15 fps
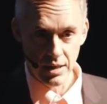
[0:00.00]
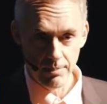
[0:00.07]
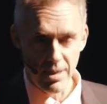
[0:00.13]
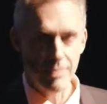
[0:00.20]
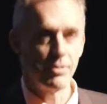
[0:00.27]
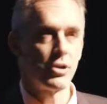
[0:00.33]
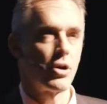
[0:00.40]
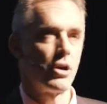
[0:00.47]

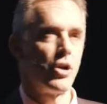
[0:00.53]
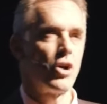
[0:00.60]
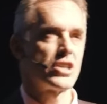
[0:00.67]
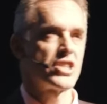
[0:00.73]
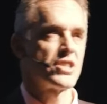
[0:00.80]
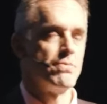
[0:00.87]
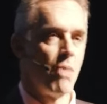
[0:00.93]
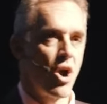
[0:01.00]
People are a lot
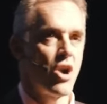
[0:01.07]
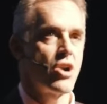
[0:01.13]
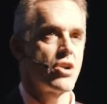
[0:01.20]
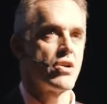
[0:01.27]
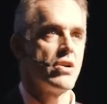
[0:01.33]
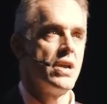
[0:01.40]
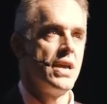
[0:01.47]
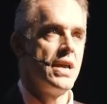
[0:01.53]

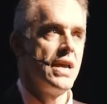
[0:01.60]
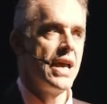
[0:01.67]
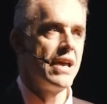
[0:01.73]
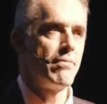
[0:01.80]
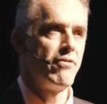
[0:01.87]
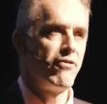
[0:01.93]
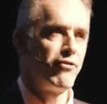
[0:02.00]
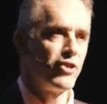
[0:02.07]
smarter
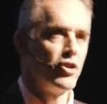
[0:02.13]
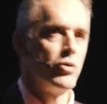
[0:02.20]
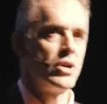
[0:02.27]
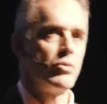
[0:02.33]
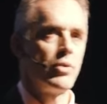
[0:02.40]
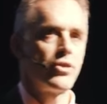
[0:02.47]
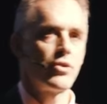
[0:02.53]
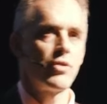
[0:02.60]
and
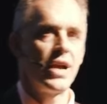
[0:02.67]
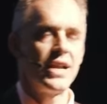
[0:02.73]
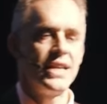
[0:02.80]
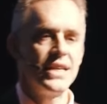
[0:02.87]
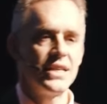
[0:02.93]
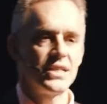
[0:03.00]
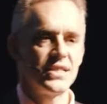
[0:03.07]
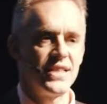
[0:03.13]
fluid with their
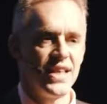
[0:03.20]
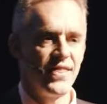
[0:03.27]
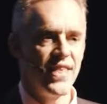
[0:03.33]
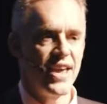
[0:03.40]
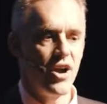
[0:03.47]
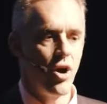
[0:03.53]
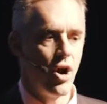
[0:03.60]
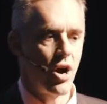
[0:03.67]
ideas than
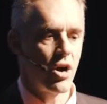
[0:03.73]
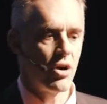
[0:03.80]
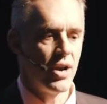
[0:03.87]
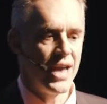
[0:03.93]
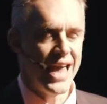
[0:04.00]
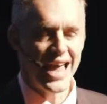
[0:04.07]
they are